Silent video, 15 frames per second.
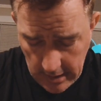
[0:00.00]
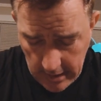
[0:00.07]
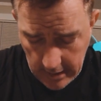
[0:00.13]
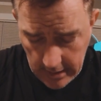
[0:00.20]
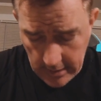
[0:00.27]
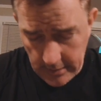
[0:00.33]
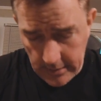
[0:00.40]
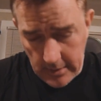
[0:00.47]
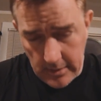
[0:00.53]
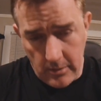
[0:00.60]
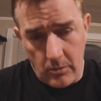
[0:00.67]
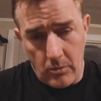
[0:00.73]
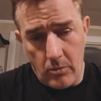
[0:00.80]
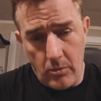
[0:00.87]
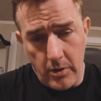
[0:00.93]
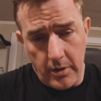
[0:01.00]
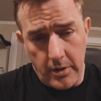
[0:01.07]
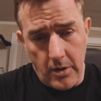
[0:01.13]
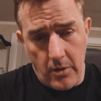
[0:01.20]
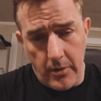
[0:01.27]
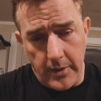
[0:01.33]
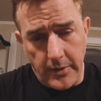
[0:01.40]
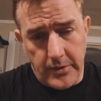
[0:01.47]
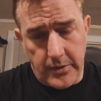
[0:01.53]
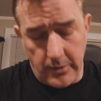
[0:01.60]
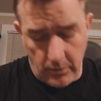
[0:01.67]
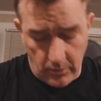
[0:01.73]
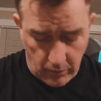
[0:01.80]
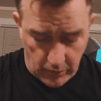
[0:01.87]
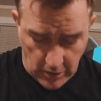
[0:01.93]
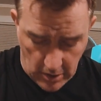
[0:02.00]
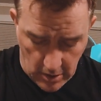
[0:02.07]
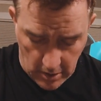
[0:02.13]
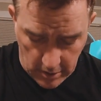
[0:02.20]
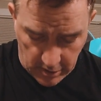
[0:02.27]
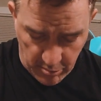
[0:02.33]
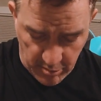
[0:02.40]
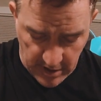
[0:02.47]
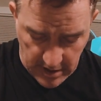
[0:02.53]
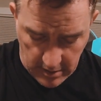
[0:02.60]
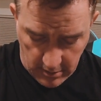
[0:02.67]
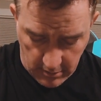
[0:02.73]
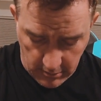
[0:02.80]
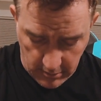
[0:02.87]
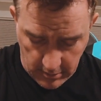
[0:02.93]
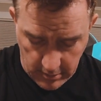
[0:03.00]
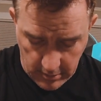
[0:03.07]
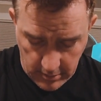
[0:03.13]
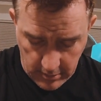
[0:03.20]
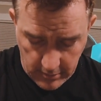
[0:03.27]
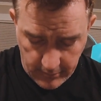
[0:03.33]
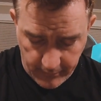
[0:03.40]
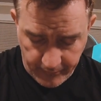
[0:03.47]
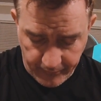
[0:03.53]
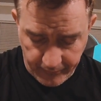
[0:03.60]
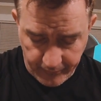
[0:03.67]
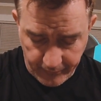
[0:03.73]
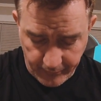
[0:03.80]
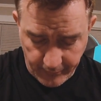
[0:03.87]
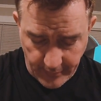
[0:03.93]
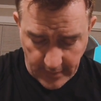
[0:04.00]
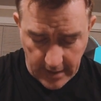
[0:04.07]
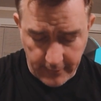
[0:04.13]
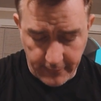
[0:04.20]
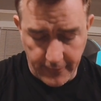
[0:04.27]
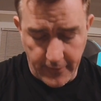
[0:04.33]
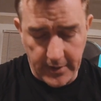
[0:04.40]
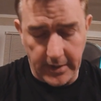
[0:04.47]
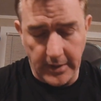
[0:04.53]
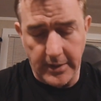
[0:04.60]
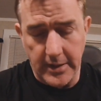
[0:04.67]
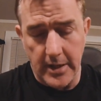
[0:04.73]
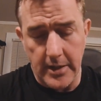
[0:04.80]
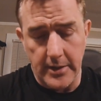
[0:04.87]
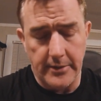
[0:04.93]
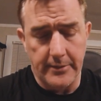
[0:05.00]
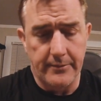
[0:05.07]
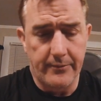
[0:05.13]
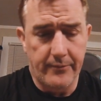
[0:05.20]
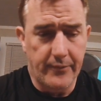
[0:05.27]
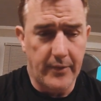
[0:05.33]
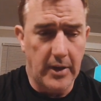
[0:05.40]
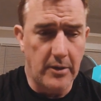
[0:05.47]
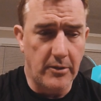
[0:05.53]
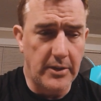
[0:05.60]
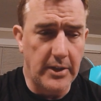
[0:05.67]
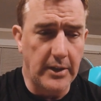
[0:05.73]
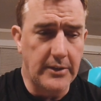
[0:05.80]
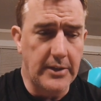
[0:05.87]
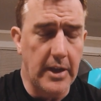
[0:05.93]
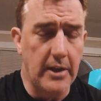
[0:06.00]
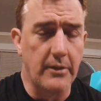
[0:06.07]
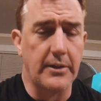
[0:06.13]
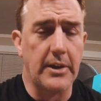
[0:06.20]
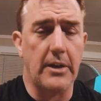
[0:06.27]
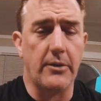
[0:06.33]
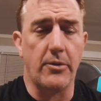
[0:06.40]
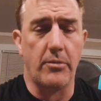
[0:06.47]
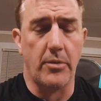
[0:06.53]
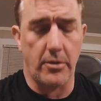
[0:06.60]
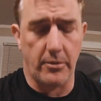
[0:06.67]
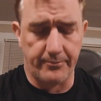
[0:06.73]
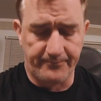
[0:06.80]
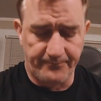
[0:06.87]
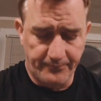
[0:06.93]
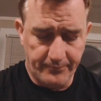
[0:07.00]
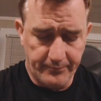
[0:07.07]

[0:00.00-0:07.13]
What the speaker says: And we're going to talk about that fucking cunt in detail down the road.